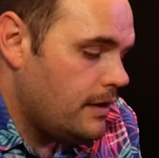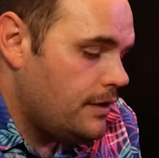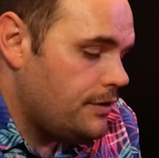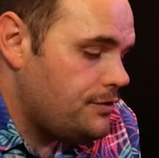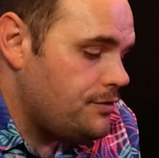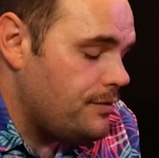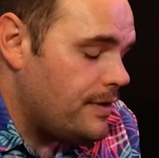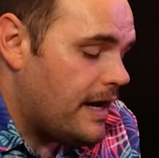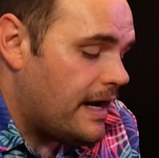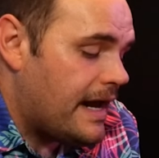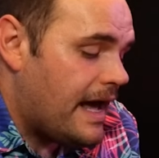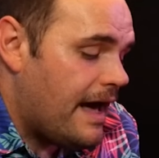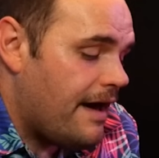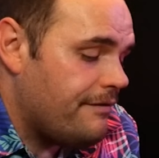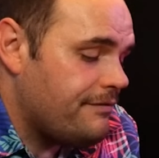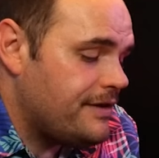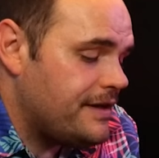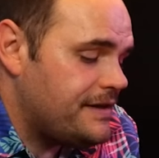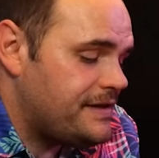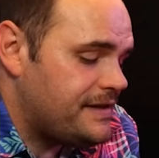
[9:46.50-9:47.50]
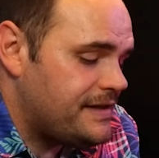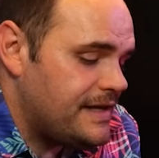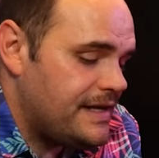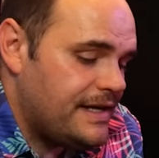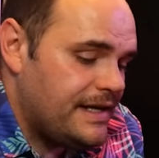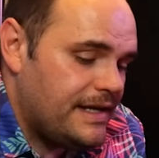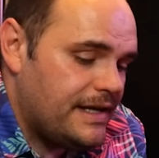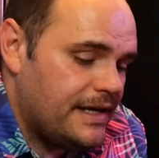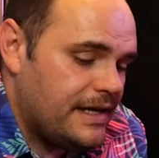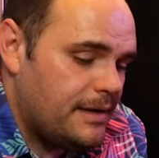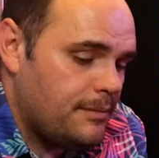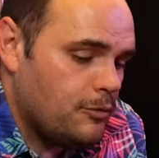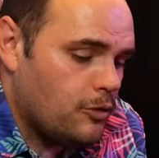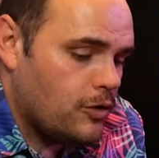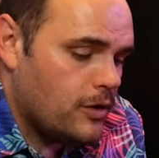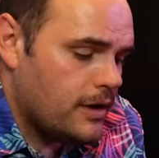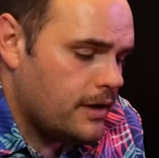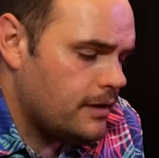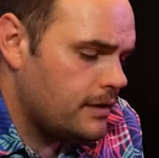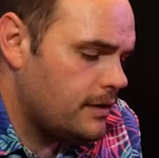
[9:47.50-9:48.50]
do not have this CD
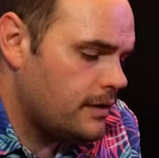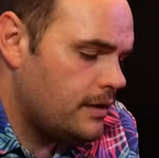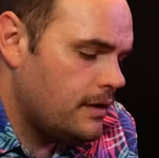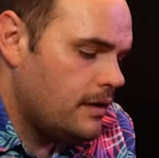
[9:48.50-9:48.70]
anymore.